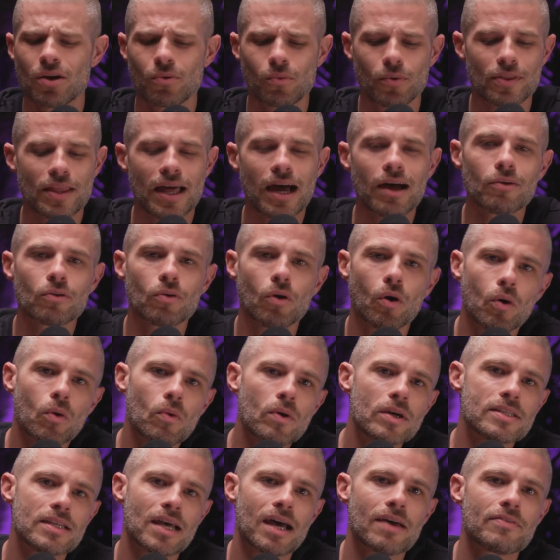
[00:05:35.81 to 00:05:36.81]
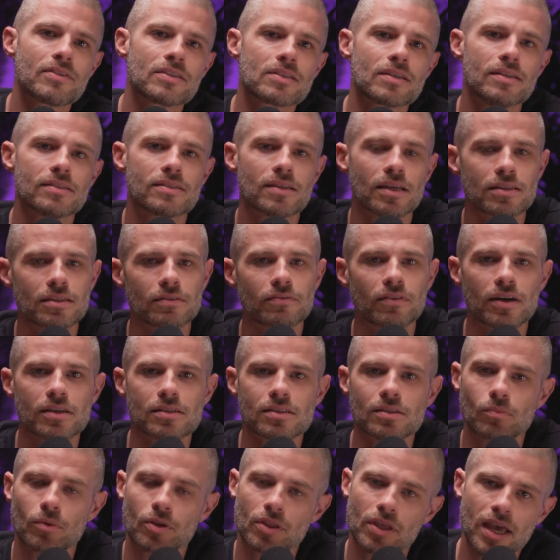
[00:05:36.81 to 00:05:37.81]
without always having to
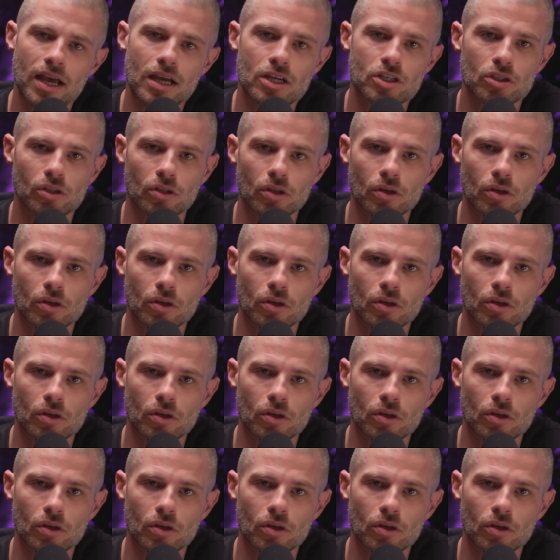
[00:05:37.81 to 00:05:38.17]
incentivize them with cash